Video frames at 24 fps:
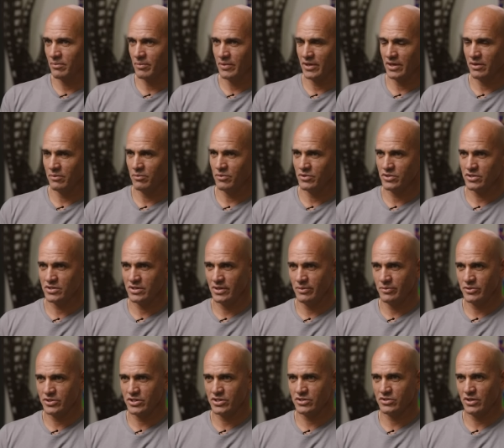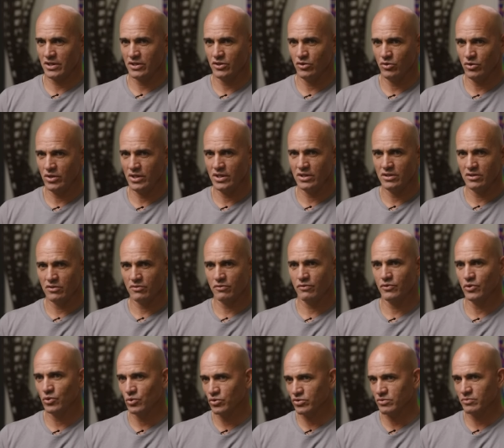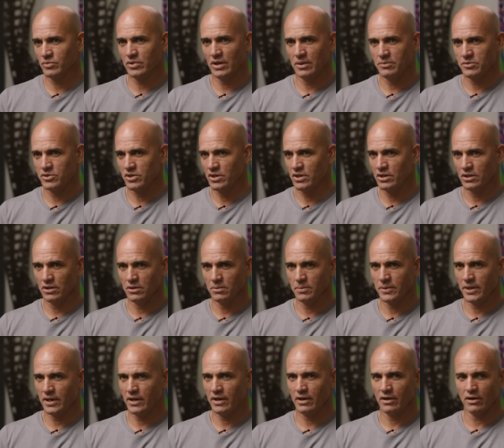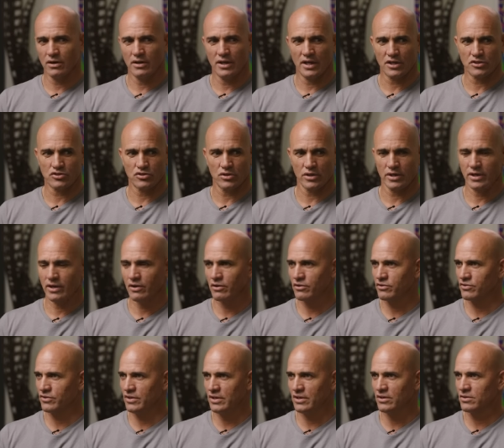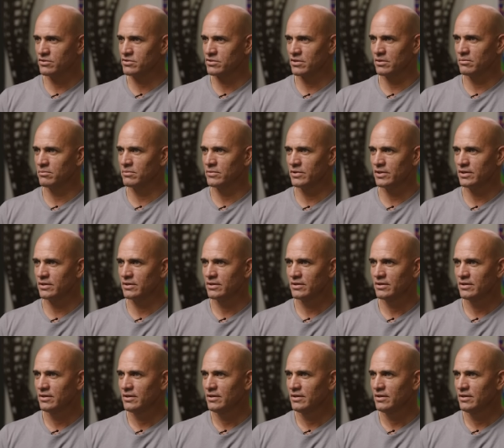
But it was it was just like you need this fuel sometimes. You need a little bit of air, extra kerosene or something to